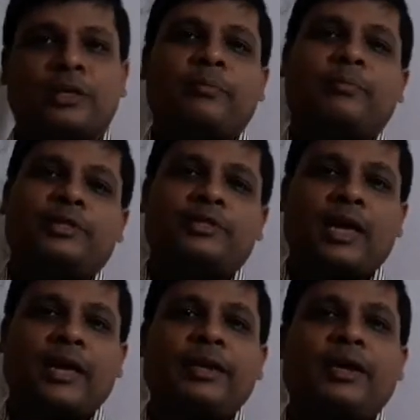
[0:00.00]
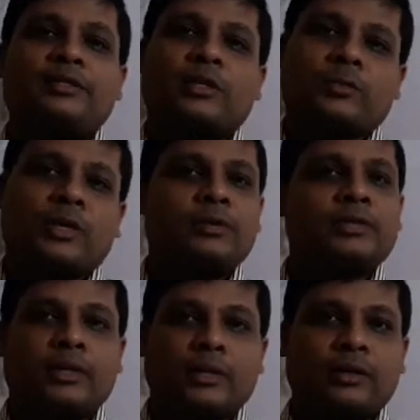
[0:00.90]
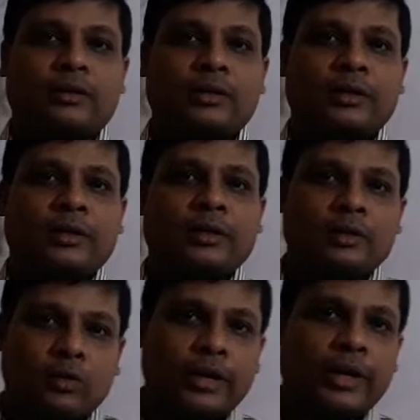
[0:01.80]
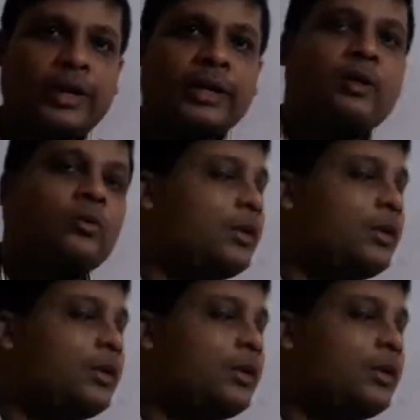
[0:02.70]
please like and subscribe the channel. Today, we'll